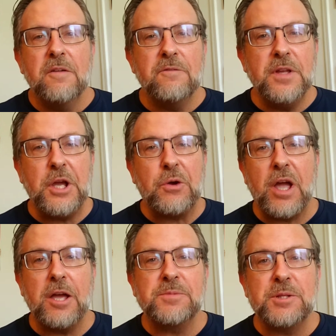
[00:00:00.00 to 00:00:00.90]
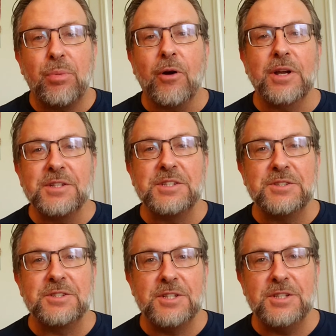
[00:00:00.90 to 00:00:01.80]
Video games and
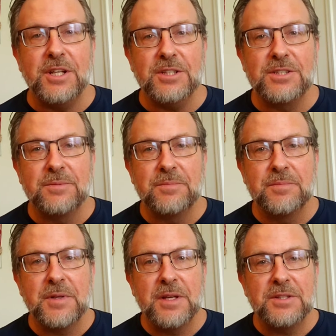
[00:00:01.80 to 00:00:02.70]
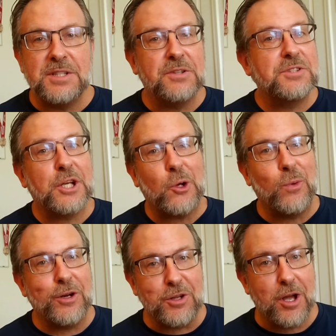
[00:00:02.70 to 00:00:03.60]
Parkinson's disease. Sounds like a
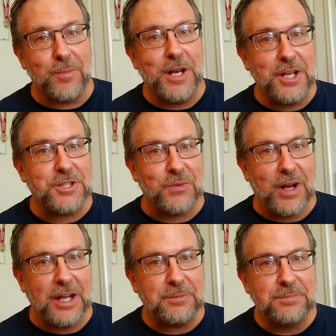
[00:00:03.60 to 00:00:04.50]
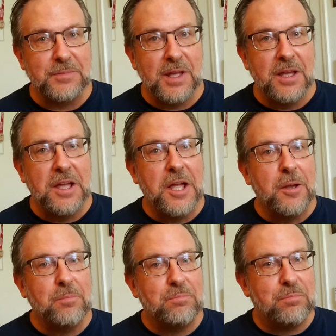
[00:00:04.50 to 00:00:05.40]
weird combination, right?
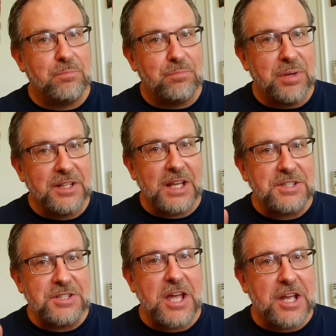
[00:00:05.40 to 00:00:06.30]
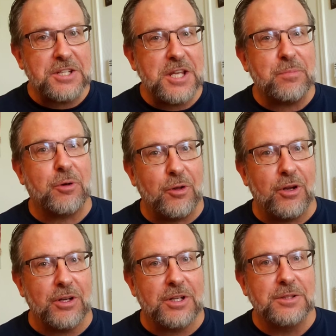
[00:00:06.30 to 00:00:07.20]
But let's take a deeper
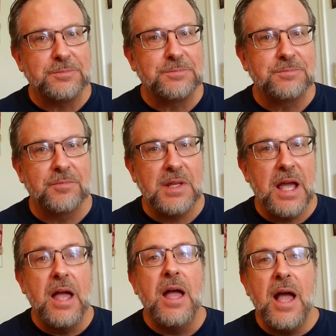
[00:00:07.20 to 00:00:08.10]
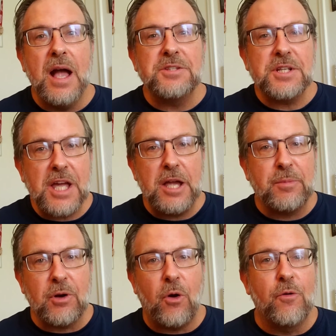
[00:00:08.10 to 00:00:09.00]
look. As a
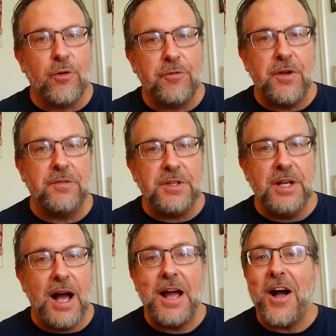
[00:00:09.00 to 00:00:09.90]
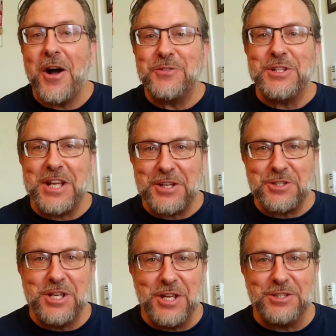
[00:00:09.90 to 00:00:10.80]
gamer over 50, I often get
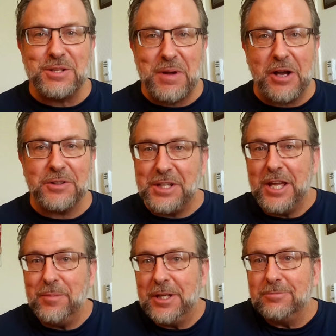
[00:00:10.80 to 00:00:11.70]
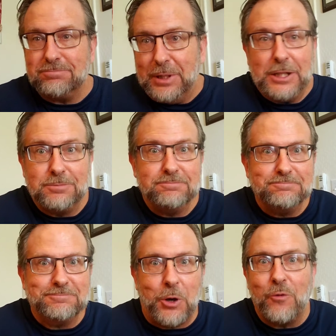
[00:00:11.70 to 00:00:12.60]
teased about gaming, well,
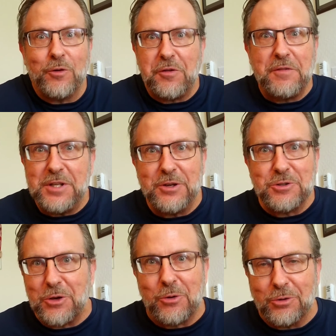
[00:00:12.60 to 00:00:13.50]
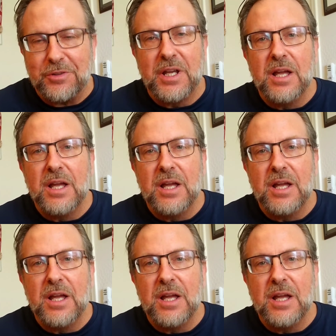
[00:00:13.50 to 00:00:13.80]
over 50 years old.